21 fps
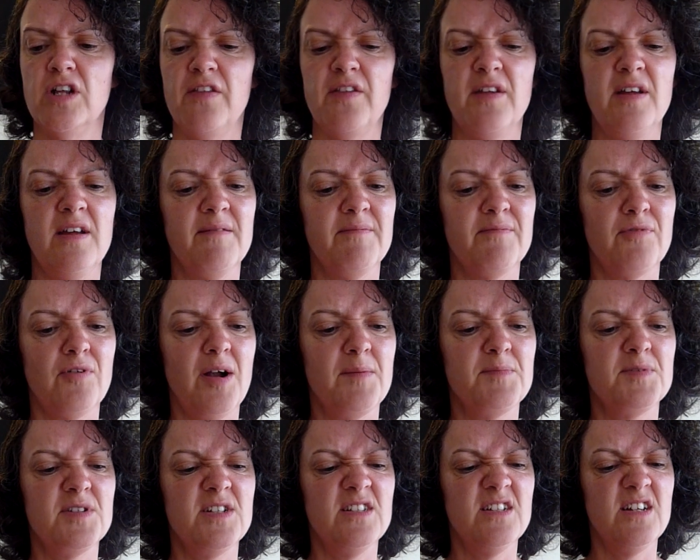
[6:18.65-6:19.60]
I think
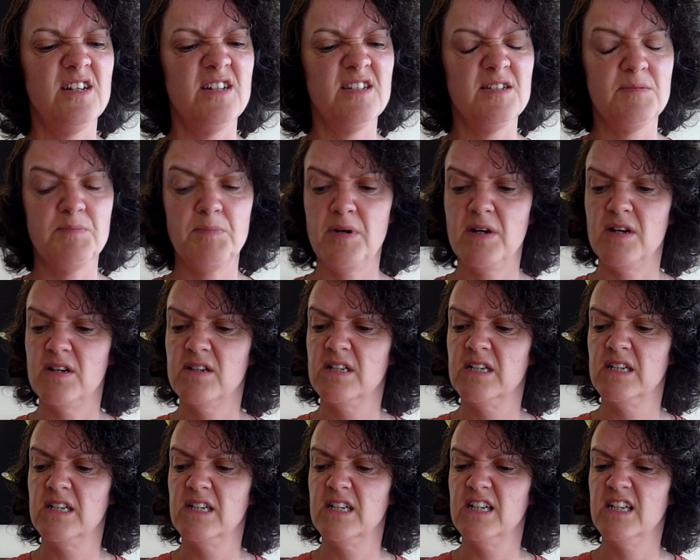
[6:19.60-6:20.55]
perhaps it does, but
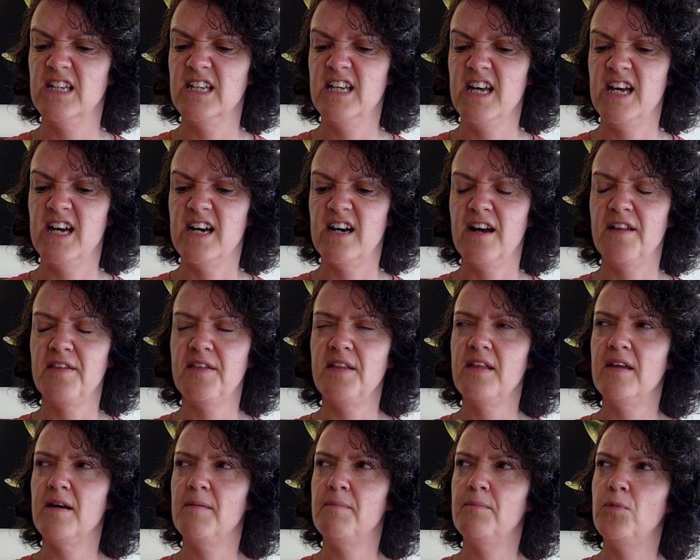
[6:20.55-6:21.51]
yeah, I
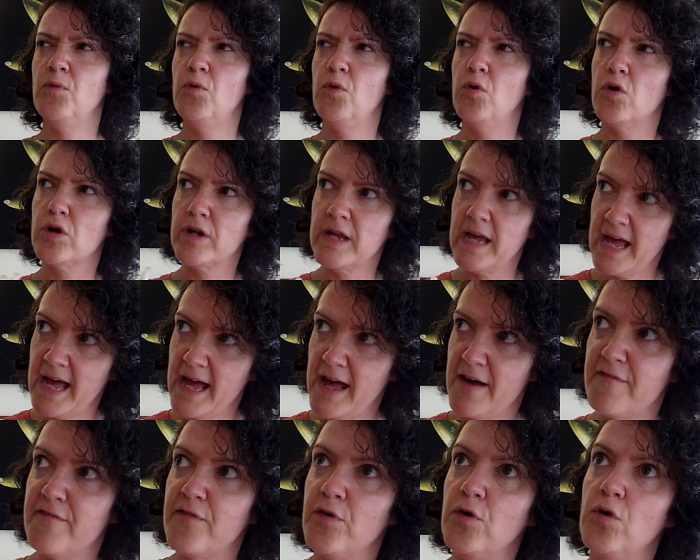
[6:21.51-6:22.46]
think I'm more
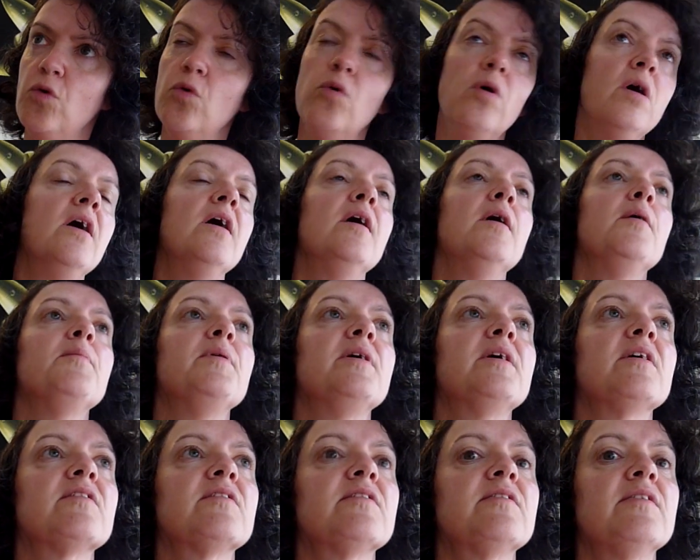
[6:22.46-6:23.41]
careful
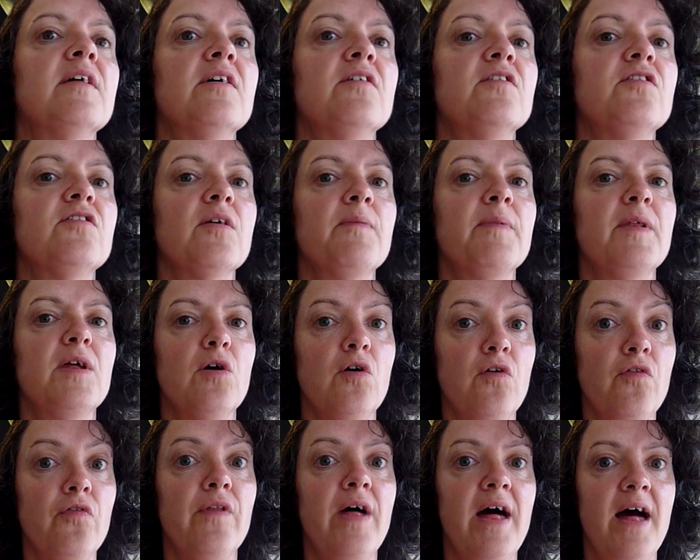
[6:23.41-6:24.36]
because there is something
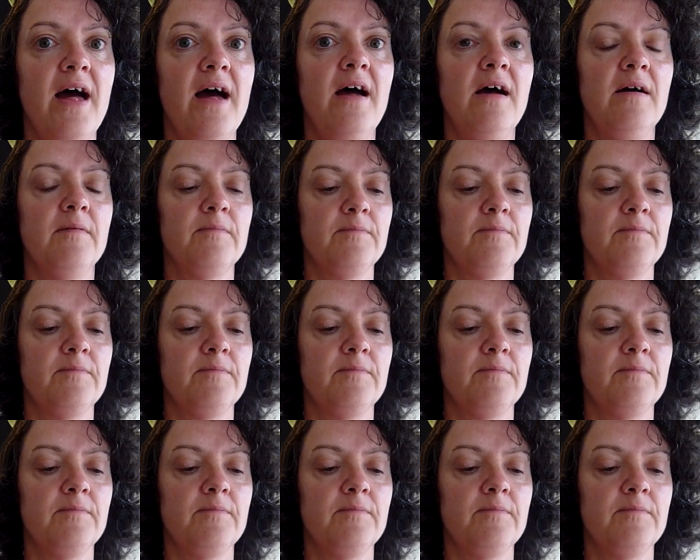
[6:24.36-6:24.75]
on there.